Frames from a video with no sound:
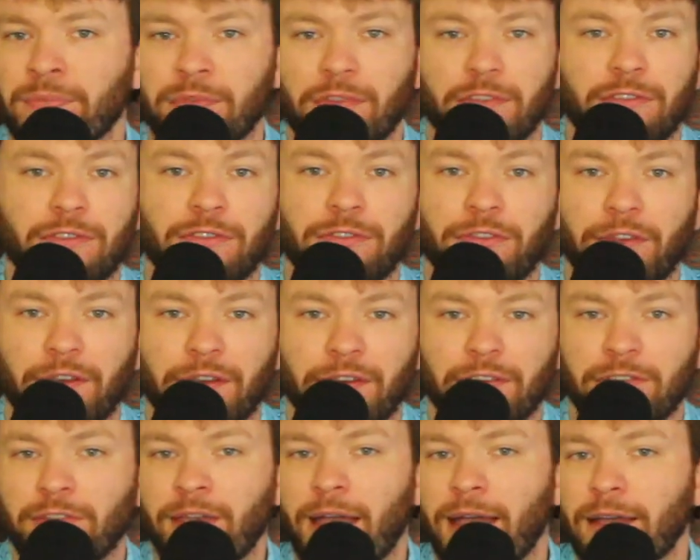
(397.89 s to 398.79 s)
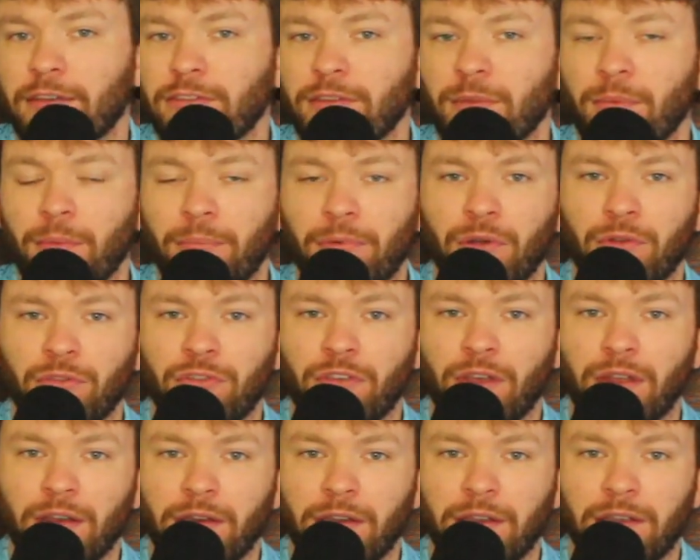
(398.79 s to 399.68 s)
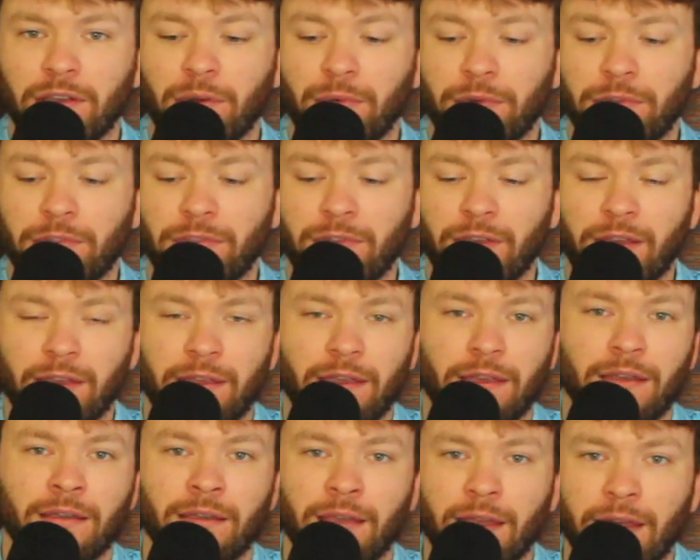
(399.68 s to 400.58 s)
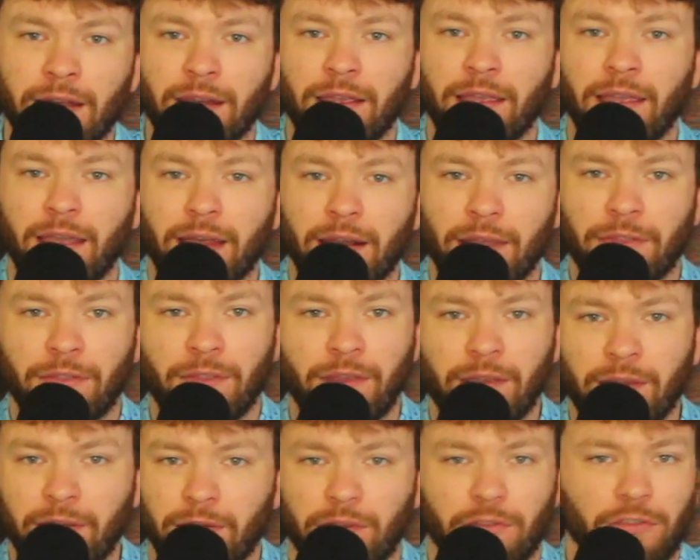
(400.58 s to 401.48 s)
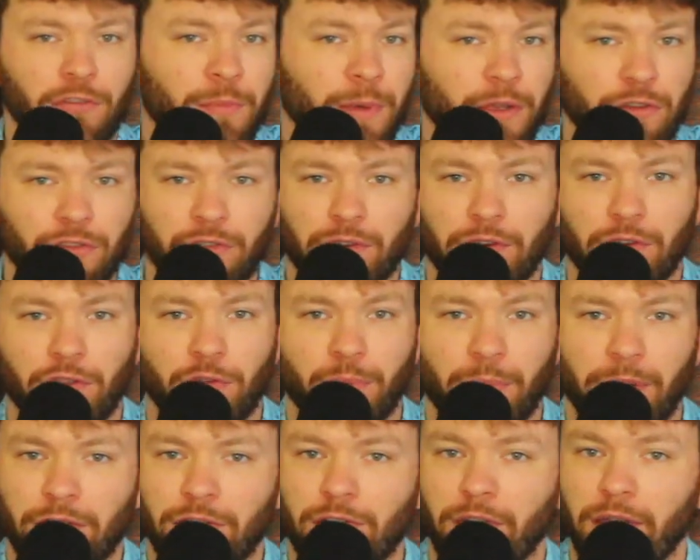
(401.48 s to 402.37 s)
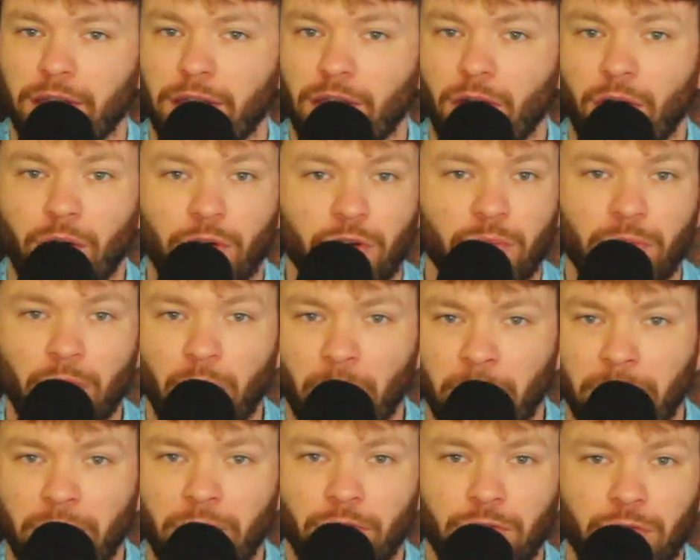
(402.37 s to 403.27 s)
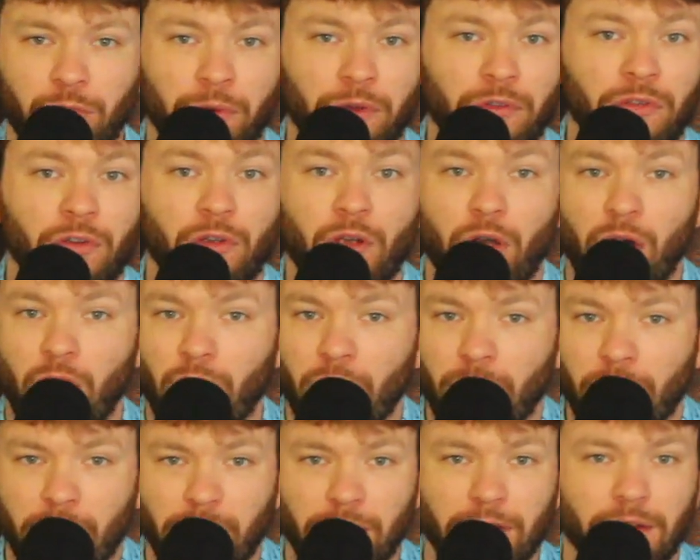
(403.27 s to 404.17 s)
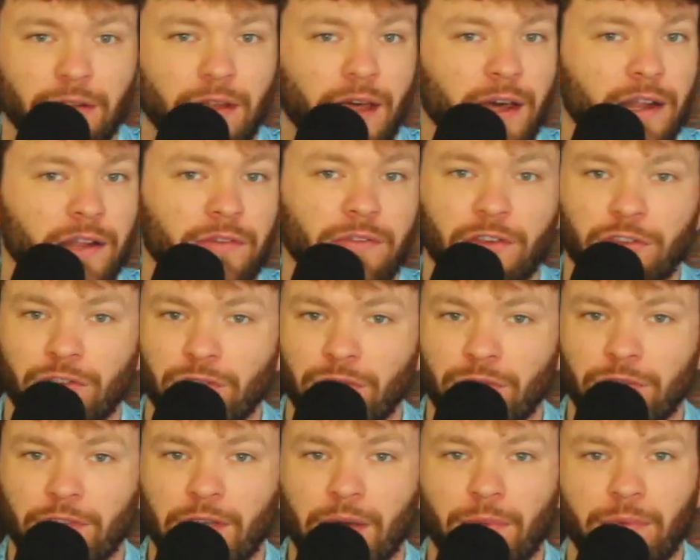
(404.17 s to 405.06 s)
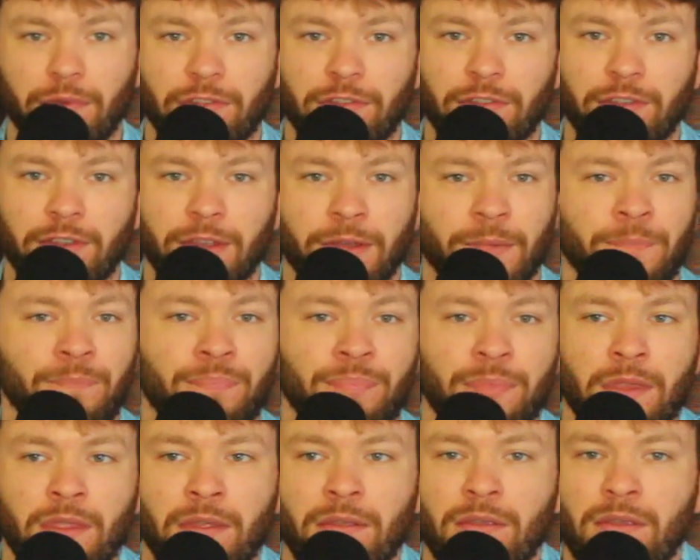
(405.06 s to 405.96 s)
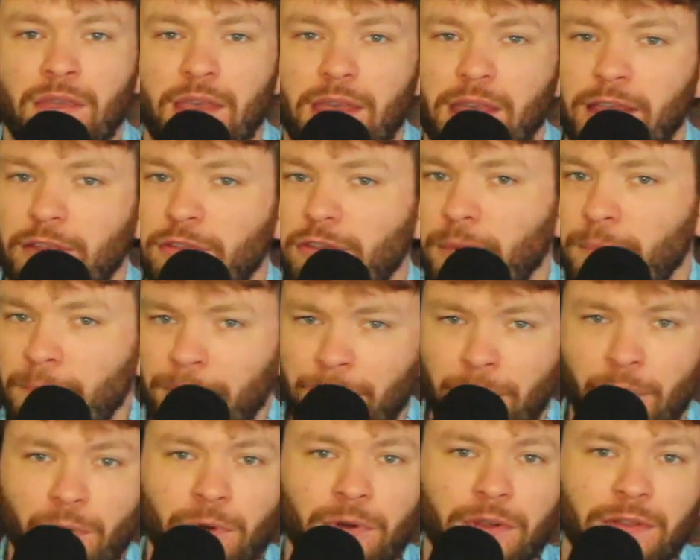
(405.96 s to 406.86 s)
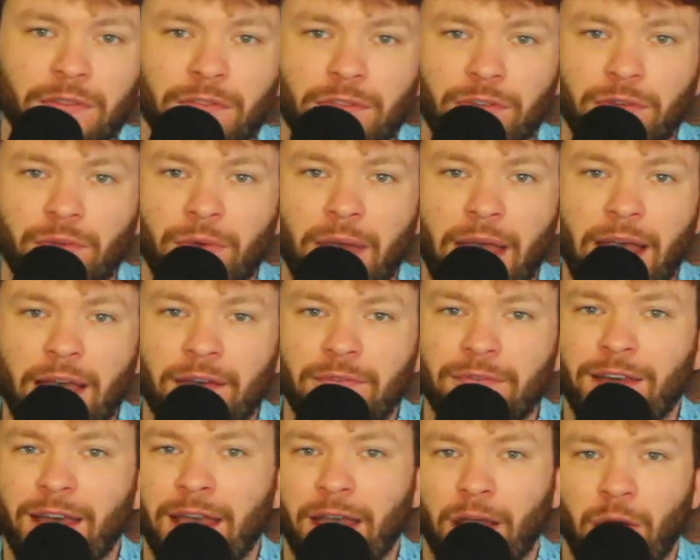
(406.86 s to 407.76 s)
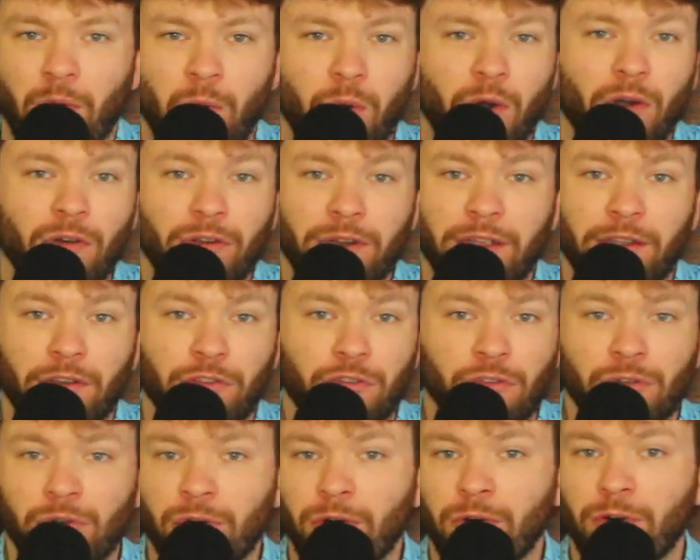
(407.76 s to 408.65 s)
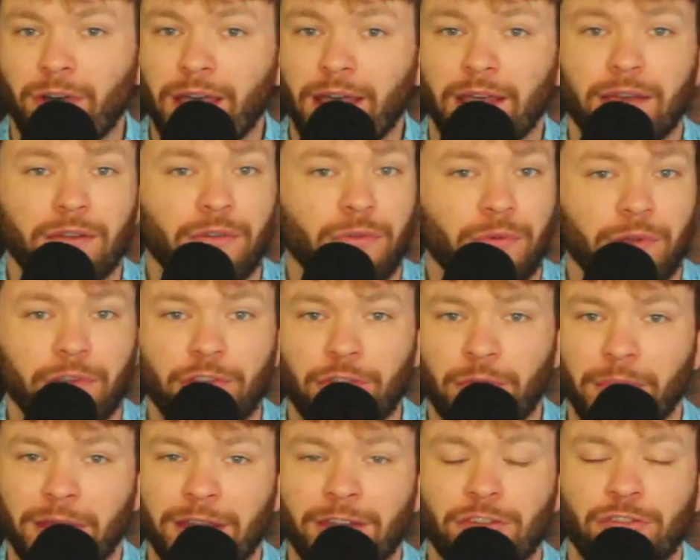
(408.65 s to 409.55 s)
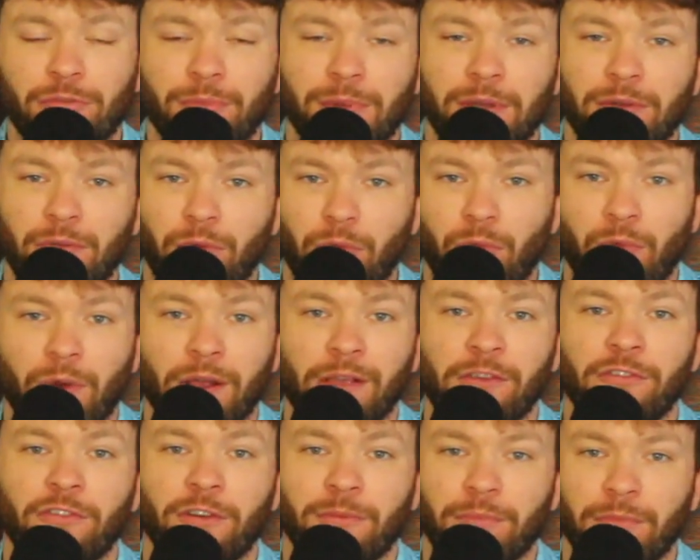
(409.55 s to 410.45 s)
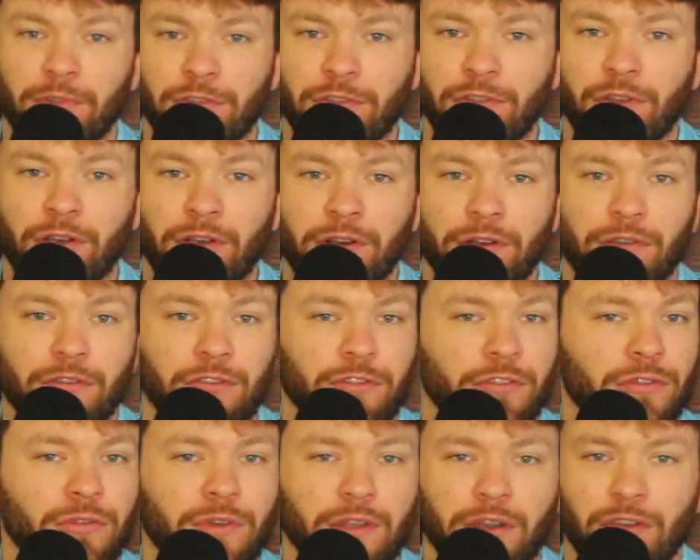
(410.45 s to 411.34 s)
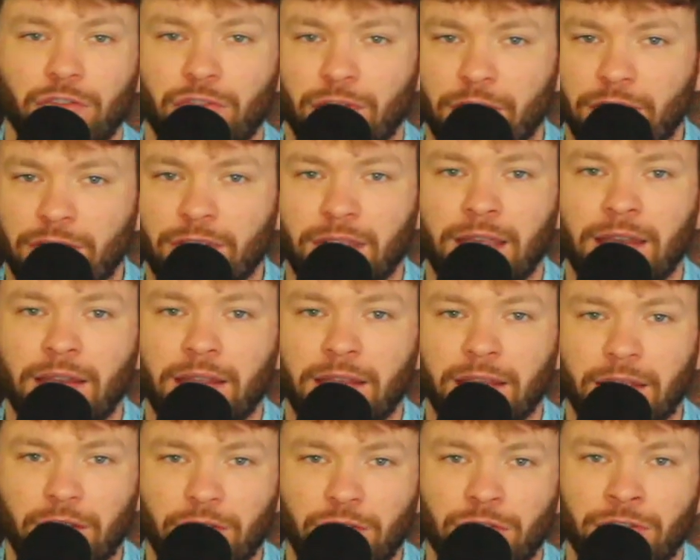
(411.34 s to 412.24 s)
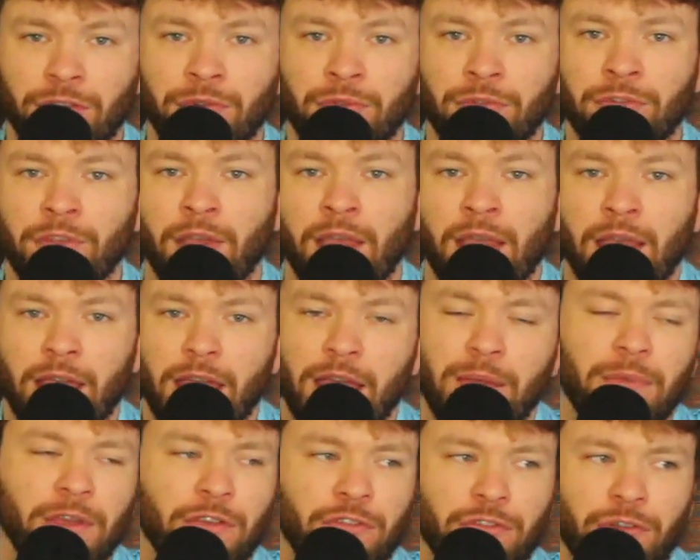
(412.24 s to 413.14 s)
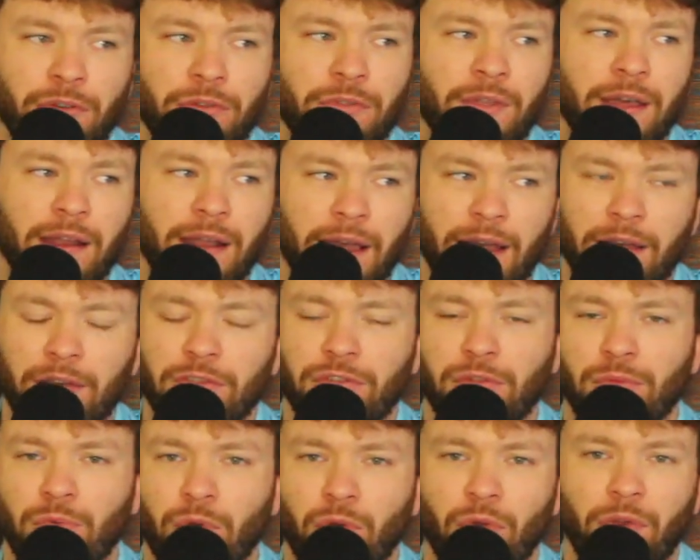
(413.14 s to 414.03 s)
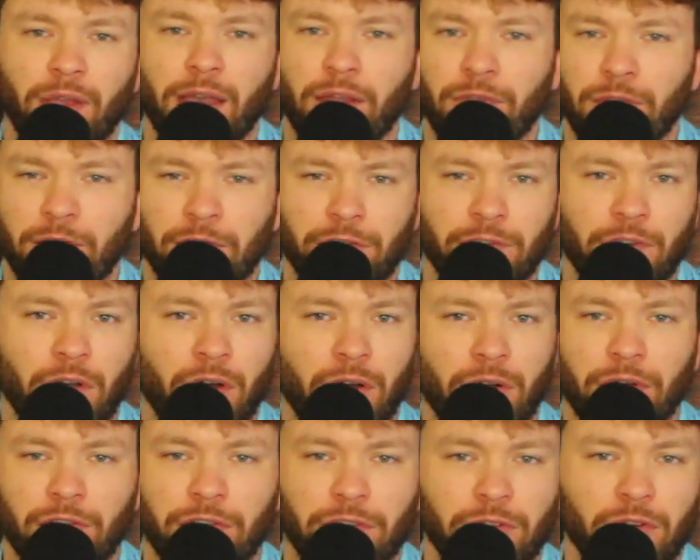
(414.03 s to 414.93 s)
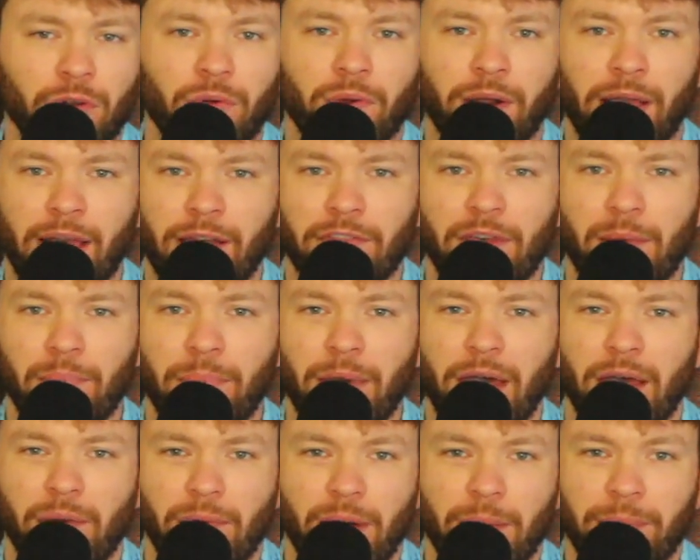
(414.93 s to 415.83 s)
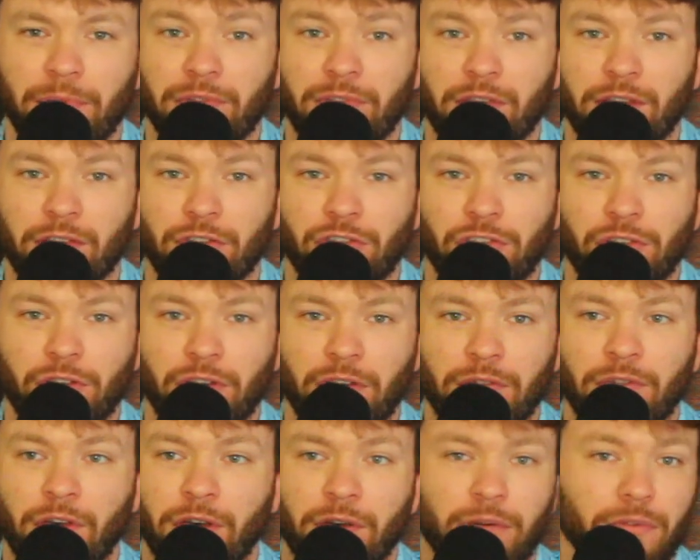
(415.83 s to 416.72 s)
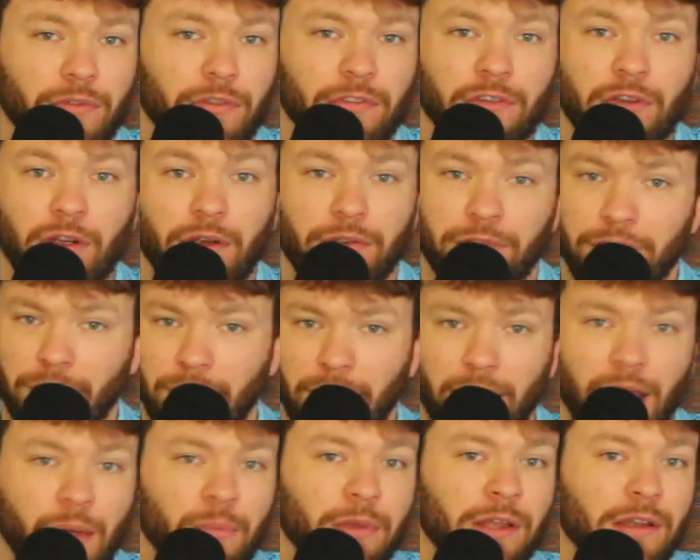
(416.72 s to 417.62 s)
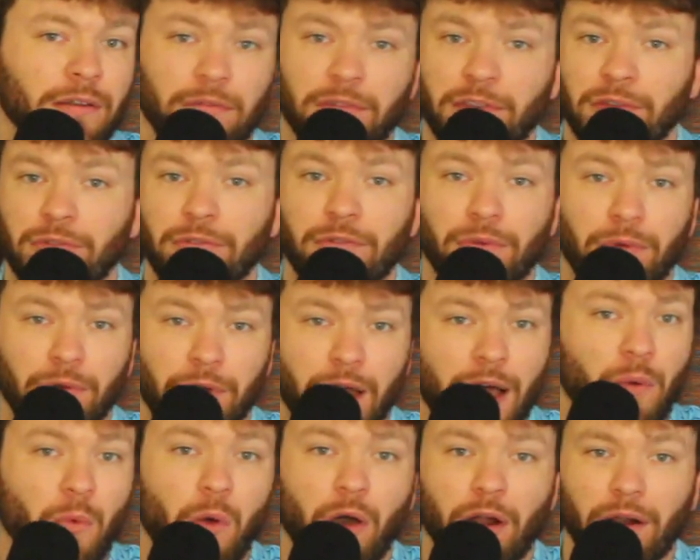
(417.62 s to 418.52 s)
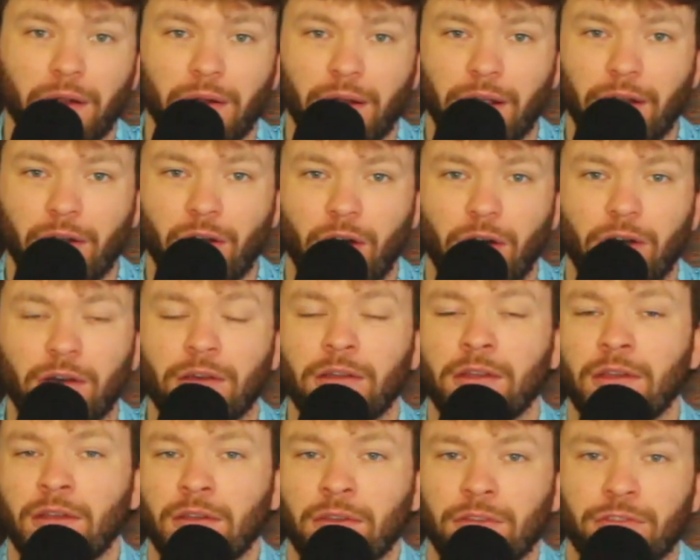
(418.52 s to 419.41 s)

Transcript: This is the exact same approach that Nio is taking, and again, I think especially in a space like automobiles where there are a lot of issues that we see, it's important to have that quality control and risk management right from the start, so you can address any issues and make sure that as you're rolling out these cars, you don't have that bad reputation of, oh, this car is a lemon, you do not want it at all.